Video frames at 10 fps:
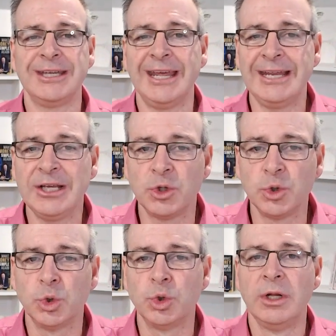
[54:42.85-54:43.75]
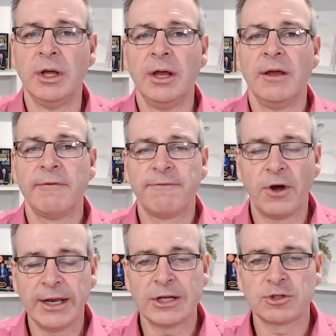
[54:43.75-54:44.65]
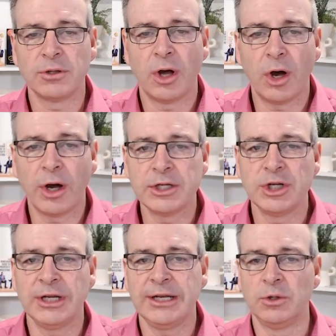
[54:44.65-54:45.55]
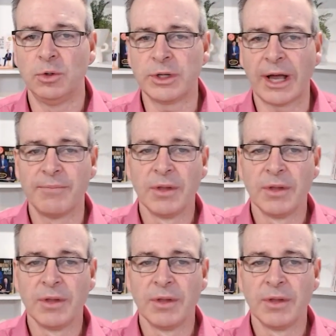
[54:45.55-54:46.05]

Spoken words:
getting good financial hygiene in order.